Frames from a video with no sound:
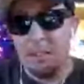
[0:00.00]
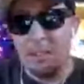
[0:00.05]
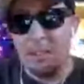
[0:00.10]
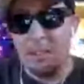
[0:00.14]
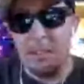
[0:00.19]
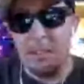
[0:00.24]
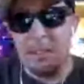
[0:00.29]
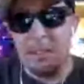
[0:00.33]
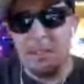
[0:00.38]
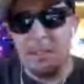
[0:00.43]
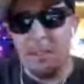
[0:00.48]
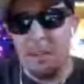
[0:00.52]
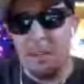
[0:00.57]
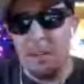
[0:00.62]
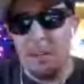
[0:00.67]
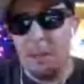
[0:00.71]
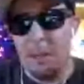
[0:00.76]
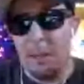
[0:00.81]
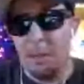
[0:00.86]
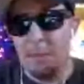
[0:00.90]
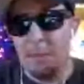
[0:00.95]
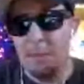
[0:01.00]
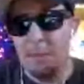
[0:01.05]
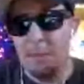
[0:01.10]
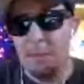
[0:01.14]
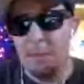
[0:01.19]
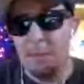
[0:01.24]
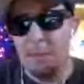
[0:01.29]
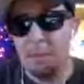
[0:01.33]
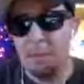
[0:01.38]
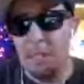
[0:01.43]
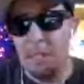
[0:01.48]

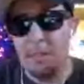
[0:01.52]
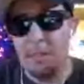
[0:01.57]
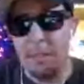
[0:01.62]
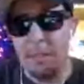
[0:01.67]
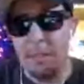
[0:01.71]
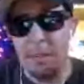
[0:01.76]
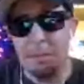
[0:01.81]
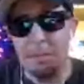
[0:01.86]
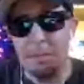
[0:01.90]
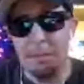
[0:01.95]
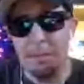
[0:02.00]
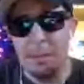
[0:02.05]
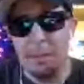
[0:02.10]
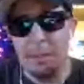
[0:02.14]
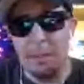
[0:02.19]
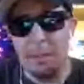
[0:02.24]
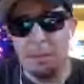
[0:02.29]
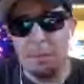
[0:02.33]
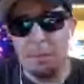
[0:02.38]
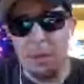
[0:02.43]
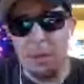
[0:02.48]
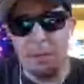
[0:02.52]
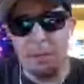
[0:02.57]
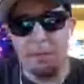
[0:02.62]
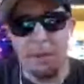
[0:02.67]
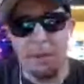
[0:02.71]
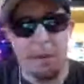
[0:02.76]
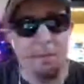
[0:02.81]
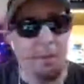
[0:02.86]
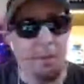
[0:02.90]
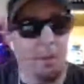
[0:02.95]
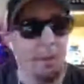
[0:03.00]
Let's get a mock draft
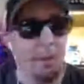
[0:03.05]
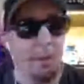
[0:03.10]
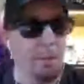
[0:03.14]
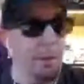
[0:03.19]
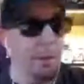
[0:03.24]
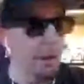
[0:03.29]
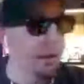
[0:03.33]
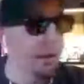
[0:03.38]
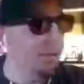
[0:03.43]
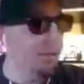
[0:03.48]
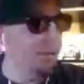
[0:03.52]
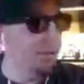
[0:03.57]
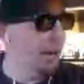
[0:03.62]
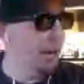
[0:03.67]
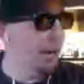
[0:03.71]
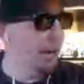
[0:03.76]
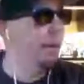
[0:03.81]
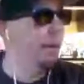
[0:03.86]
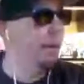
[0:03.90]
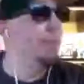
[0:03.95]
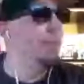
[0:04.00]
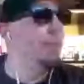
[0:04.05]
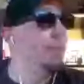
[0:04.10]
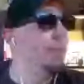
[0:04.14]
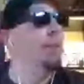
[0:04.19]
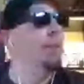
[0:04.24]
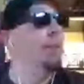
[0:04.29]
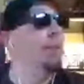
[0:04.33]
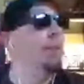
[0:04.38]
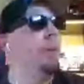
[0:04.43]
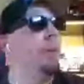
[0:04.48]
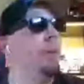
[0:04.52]
going. I mean, I was talking about doing it this
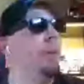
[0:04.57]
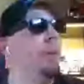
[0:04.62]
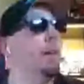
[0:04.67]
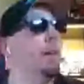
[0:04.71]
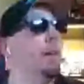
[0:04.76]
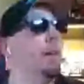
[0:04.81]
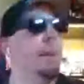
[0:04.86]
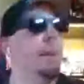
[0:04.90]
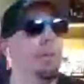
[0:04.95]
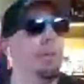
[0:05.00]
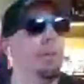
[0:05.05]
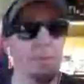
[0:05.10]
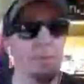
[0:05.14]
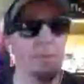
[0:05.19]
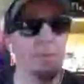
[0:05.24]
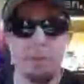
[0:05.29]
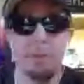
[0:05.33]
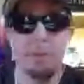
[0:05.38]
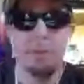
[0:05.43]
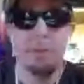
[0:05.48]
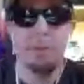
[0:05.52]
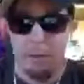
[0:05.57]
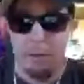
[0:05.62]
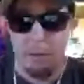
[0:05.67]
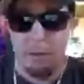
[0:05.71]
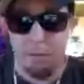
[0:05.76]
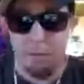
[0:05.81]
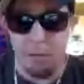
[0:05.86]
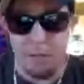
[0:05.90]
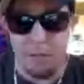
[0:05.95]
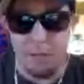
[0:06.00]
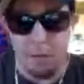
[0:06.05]
weekend. Had some
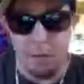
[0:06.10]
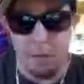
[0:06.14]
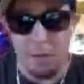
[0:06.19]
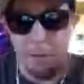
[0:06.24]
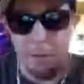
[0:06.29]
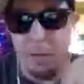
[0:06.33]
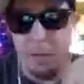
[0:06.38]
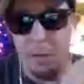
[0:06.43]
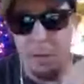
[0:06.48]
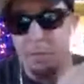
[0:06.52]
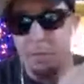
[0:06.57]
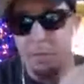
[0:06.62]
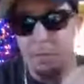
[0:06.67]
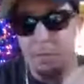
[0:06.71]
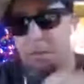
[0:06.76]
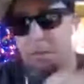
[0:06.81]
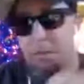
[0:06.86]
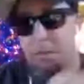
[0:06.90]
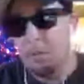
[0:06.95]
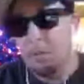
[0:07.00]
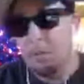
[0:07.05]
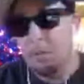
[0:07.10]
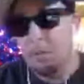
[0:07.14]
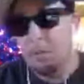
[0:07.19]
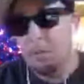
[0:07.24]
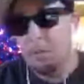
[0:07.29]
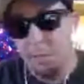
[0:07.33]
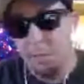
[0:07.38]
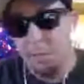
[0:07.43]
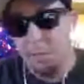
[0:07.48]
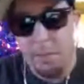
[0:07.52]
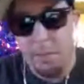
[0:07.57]
stuff come up. You
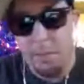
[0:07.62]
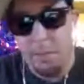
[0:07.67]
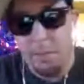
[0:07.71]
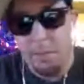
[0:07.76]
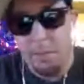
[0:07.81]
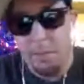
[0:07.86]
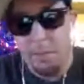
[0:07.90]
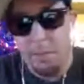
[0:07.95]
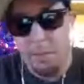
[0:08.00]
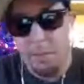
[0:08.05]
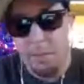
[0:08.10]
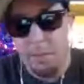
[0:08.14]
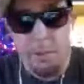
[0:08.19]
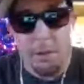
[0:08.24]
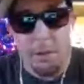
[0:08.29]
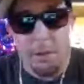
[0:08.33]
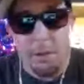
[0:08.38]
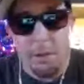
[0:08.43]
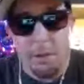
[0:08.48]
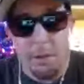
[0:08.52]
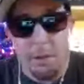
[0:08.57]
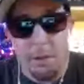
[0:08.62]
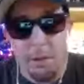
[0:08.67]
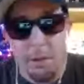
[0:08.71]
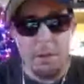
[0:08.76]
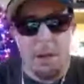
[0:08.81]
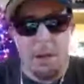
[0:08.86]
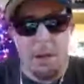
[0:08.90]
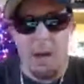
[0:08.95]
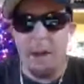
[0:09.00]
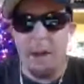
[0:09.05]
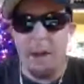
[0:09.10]
know, you're at work.
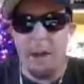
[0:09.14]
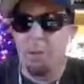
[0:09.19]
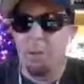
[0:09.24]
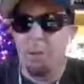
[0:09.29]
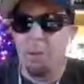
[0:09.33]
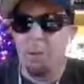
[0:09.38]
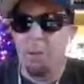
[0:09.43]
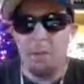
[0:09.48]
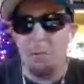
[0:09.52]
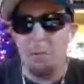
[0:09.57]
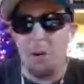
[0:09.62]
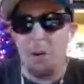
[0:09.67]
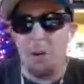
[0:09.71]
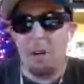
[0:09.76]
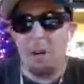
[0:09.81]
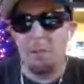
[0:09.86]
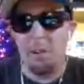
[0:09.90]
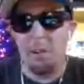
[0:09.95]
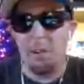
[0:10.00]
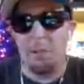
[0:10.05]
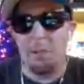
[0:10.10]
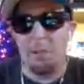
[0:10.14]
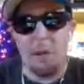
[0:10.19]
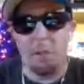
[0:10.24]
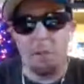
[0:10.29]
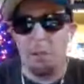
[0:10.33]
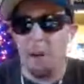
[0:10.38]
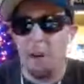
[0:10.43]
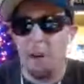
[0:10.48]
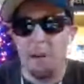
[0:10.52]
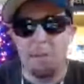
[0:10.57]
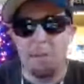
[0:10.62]
I don't want to do a mock draft without
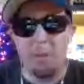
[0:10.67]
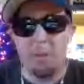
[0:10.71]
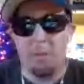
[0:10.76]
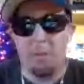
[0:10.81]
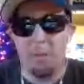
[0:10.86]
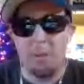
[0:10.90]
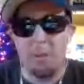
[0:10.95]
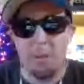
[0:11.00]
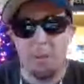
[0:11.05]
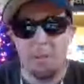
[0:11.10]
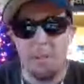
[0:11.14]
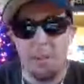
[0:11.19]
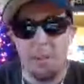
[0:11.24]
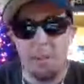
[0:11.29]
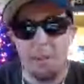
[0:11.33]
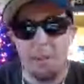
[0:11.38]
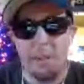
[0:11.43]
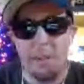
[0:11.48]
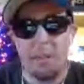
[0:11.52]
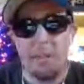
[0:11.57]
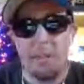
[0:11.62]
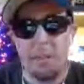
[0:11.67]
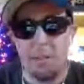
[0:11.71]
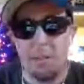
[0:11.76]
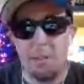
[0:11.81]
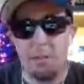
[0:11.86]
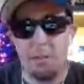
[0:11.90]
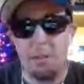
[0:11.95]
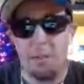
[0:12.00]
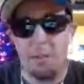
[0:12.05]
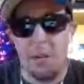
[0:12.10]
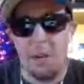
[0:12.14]
Ryan for the first 10. Like, let's do
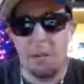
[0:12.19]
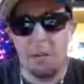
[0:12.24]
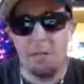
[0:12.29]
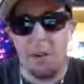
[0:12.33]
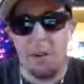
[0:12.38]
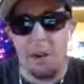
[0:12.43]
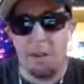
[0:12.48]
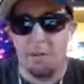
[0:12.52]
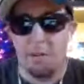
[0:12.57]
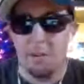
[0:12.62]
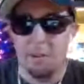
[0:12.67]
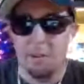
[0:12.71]
a mock draft.